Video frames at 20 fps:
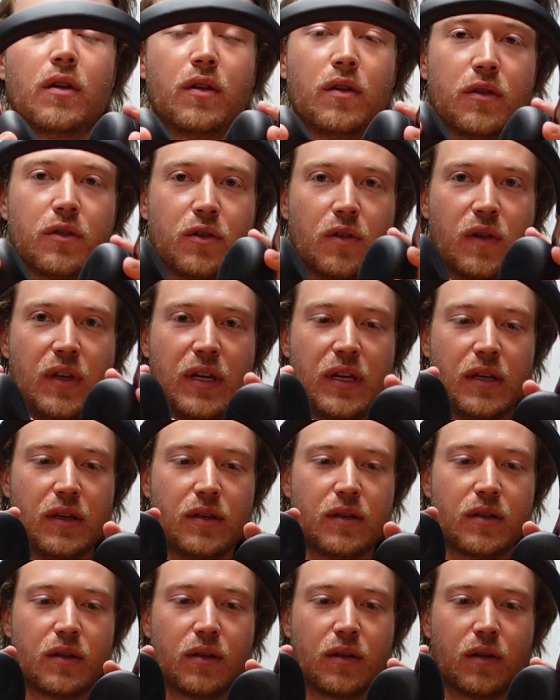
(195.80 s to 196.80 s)
So
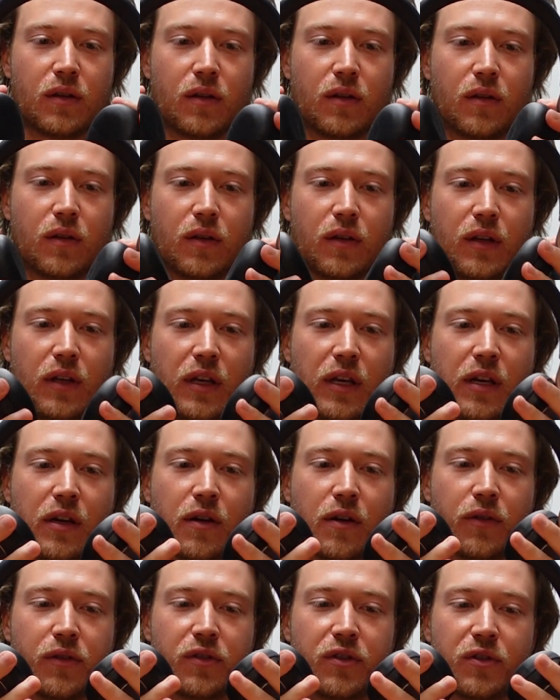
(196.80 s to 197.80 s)
these
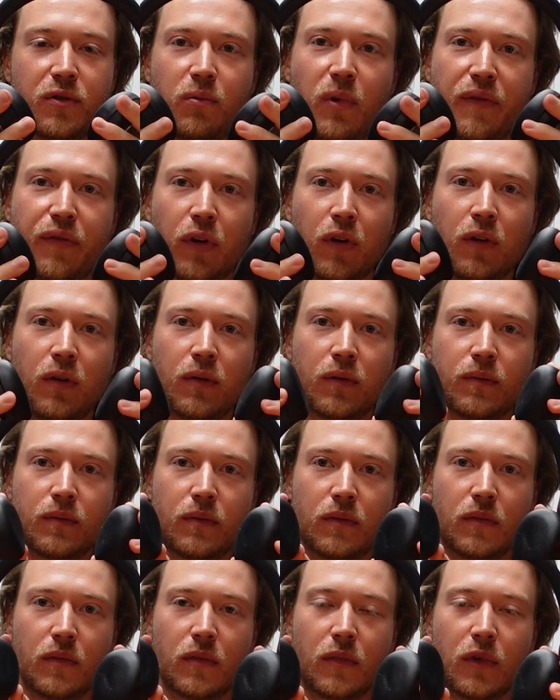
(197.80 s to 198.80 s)
ears swivel,
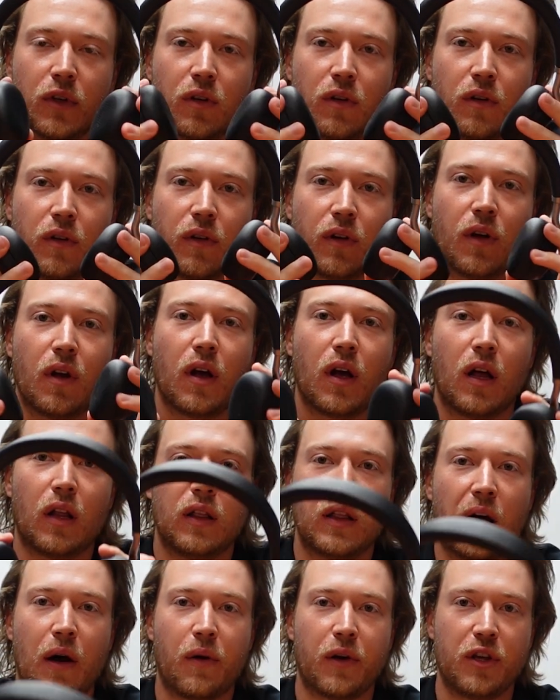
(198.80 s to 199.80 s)

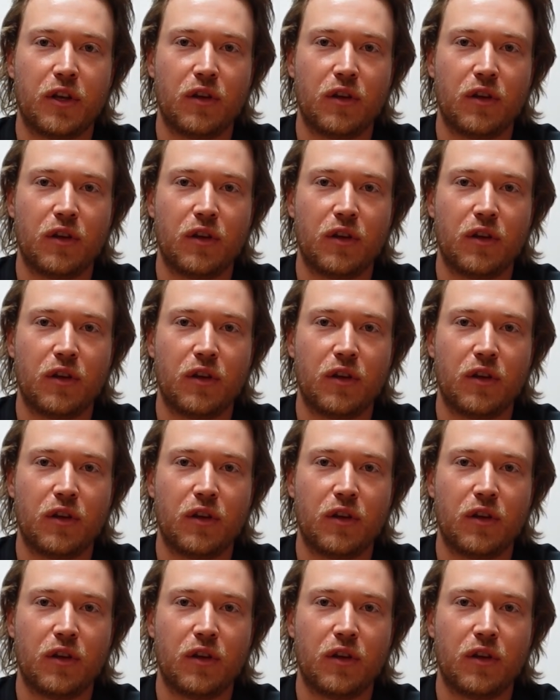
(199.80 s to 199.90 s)
allowing